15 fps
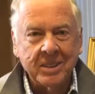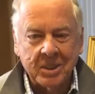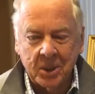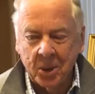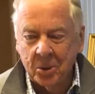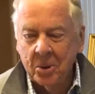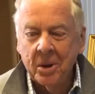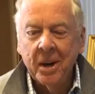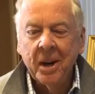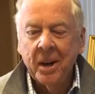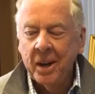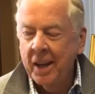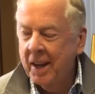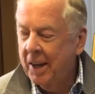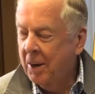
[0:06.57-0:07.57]
so
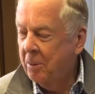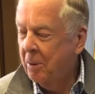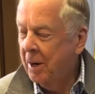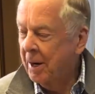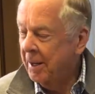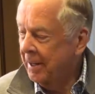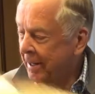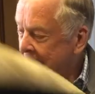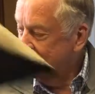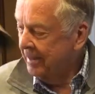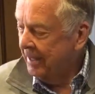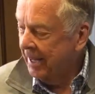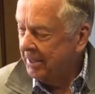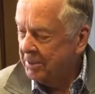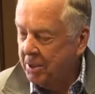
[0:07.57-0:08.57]
anyway,
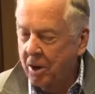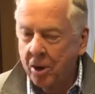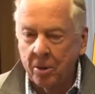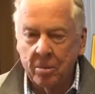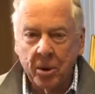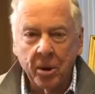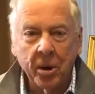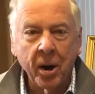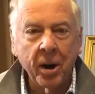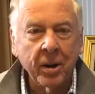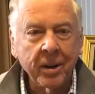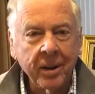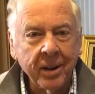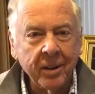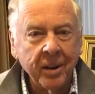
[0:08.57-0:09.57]
that's all of Murdoch.
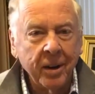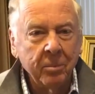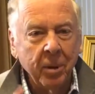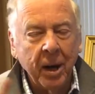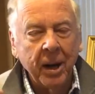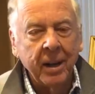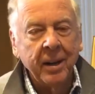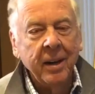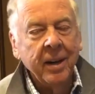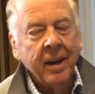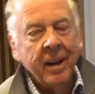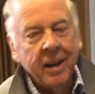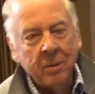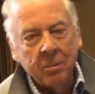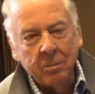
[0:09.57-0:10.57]
But
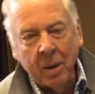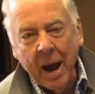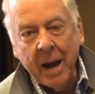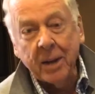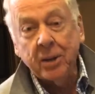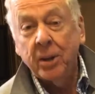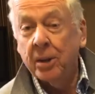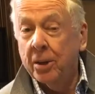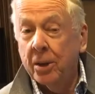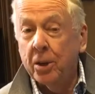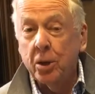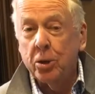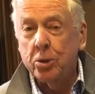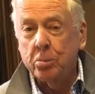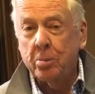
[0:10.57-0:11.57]
back to the
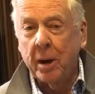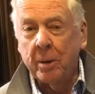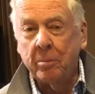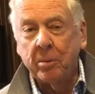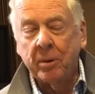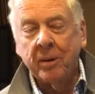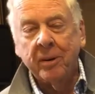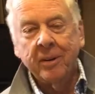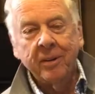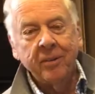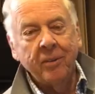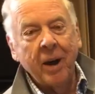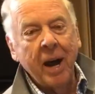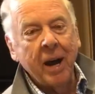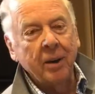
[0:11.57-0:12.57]
newspaper
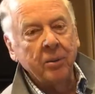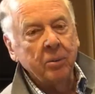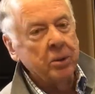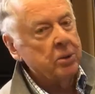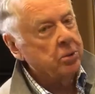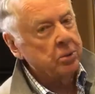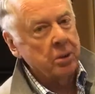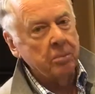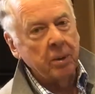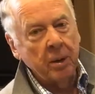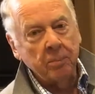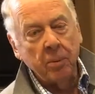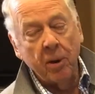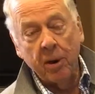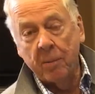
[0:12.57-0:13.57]
route, which was a
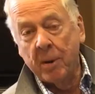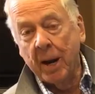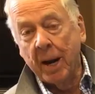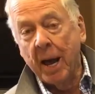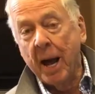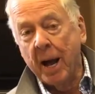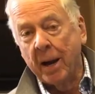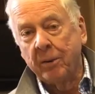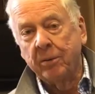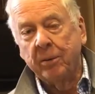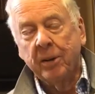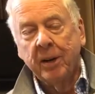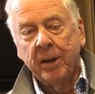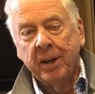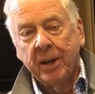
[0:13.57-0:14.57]
big part of my life
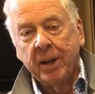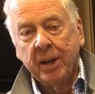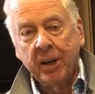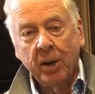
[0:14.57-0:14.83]
in